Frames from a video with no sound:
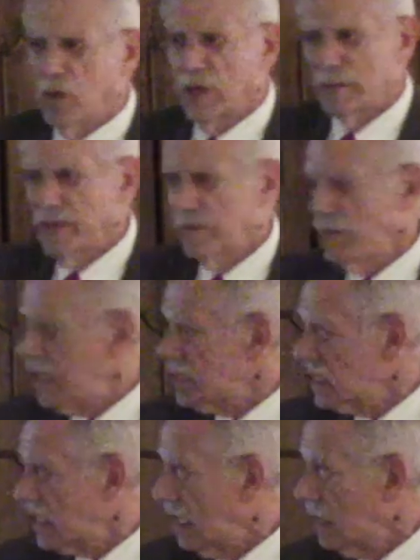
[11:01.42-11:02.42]
want them in
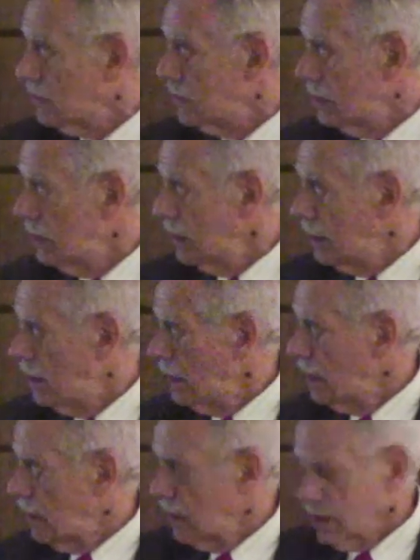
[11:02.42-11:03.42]
Moscow.
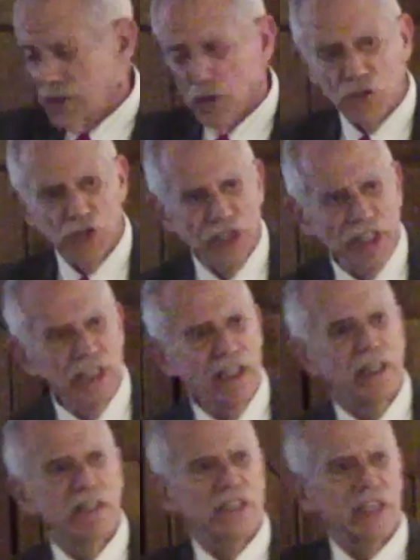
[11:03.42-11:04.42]
So
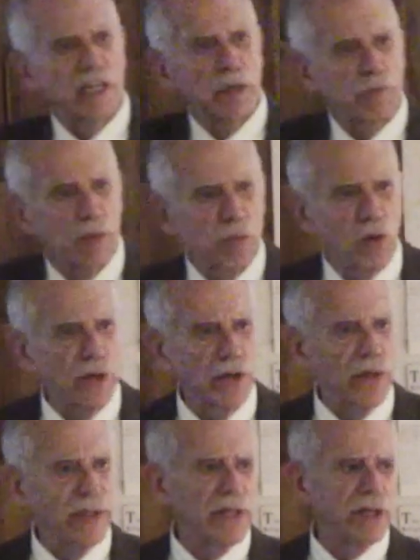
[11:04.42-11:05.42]
she set up a border
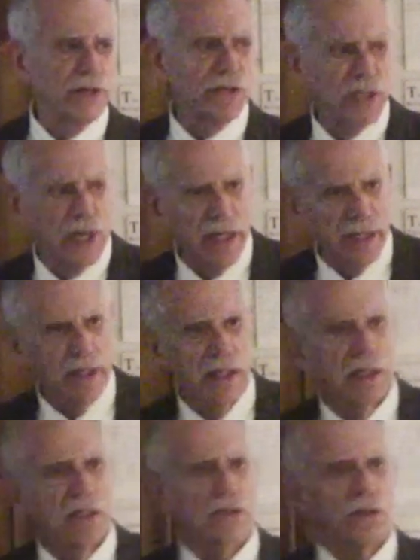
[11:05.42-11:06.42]
on the other side.
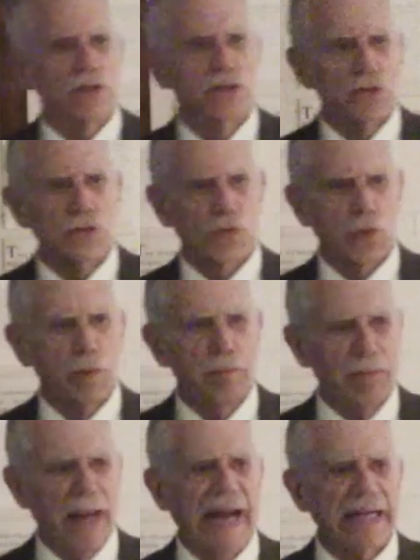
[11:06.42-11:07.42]
So the Jews were
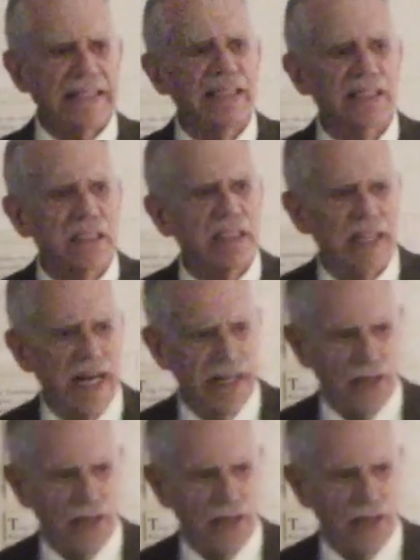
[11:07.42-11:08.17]
packed into that